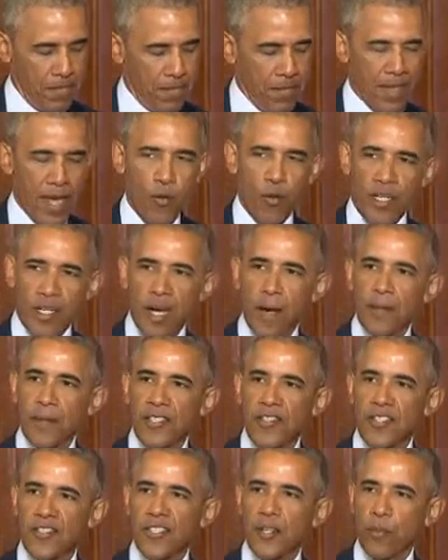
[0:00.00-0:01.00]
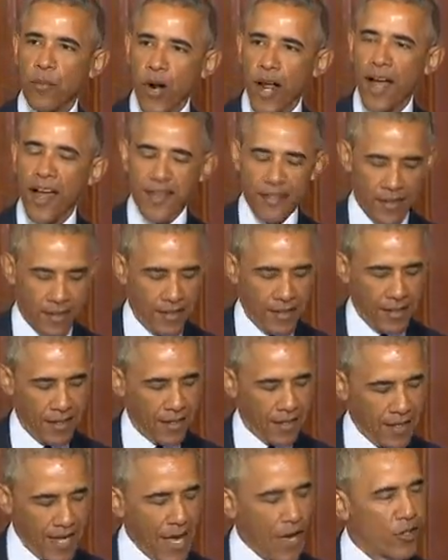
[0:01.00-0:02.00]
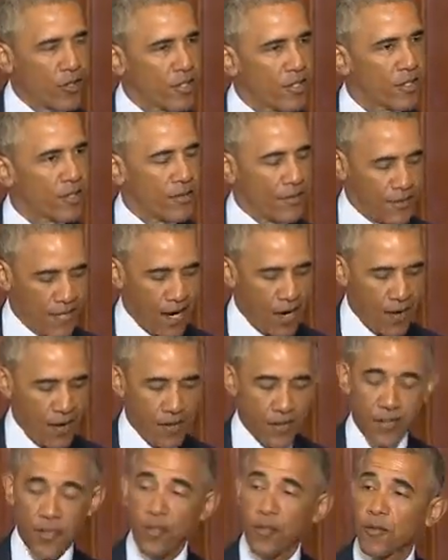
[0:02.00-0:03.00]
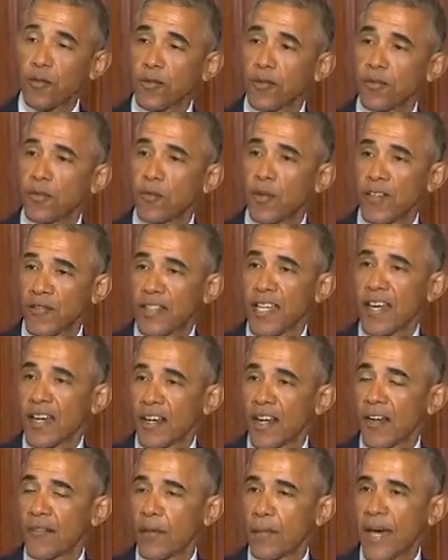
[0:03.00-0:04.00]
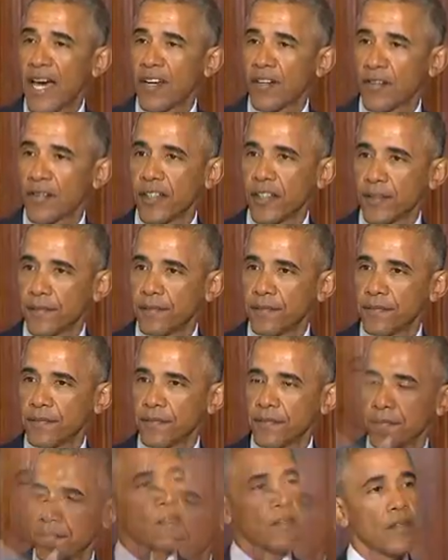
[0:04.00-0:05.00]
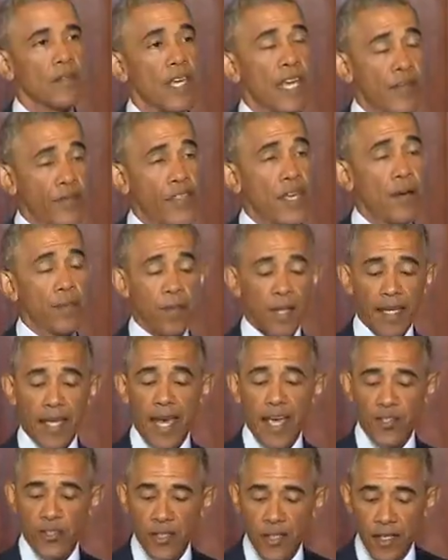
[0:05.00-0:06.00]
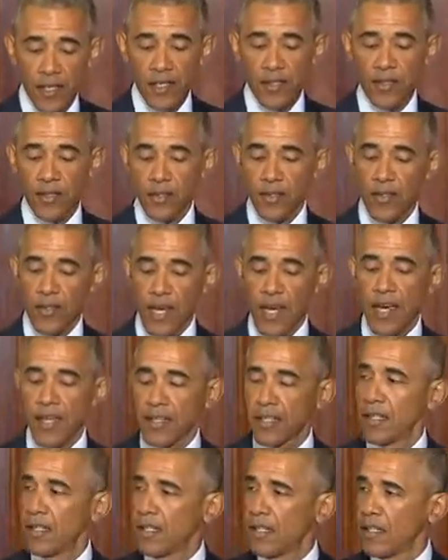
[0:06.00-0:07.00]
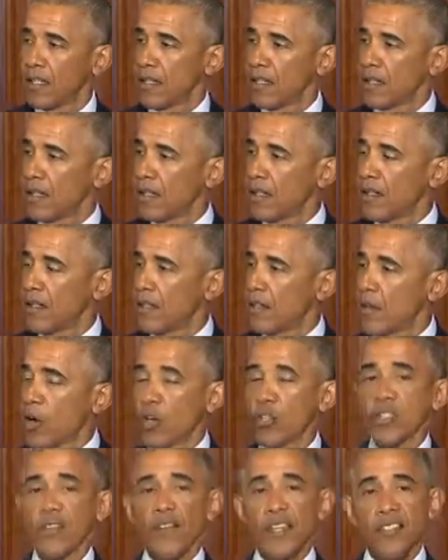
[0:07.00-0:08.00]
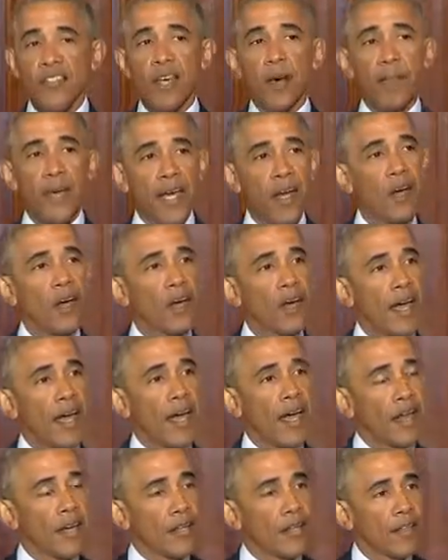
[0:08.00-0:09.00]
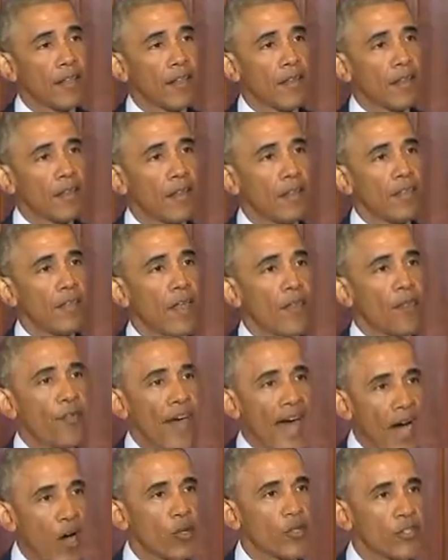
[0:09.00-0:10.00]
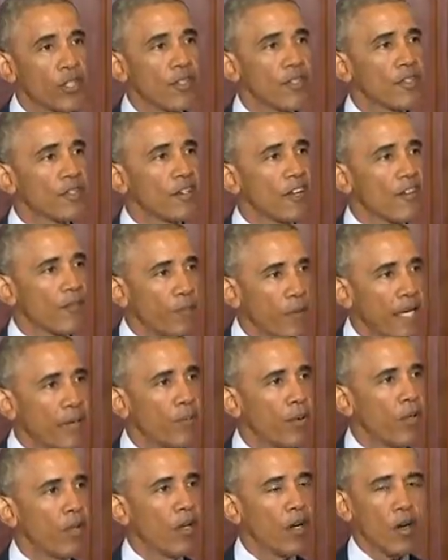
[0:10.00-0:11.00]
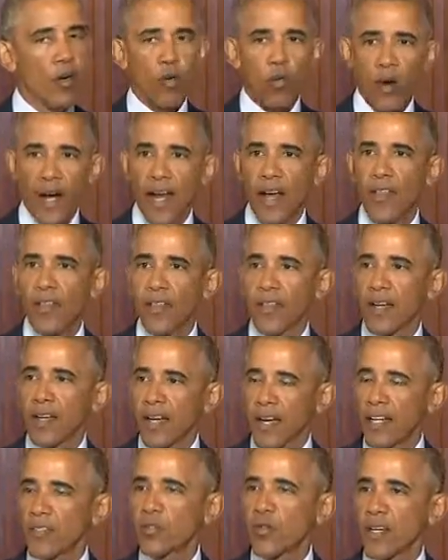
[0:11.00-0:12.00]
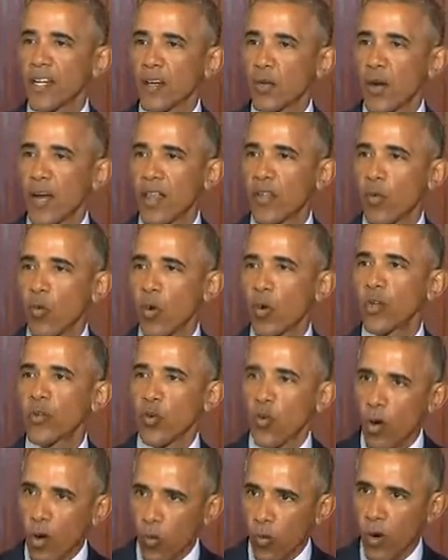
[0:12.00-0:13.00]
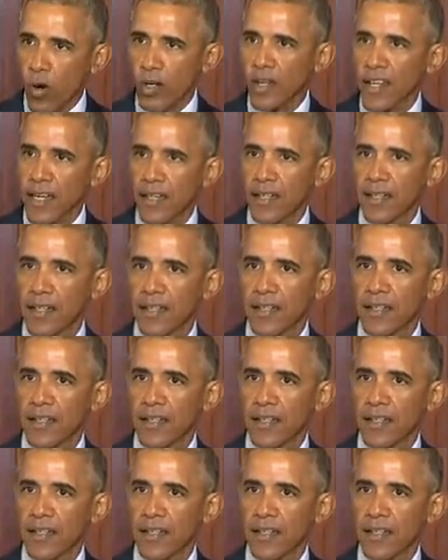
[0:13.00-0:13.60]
that would come as a surprise to the thousands of terrorists who we've taken off the battlefield. If the implication is that those of us up here and the thousands of people around the country and around the world who are working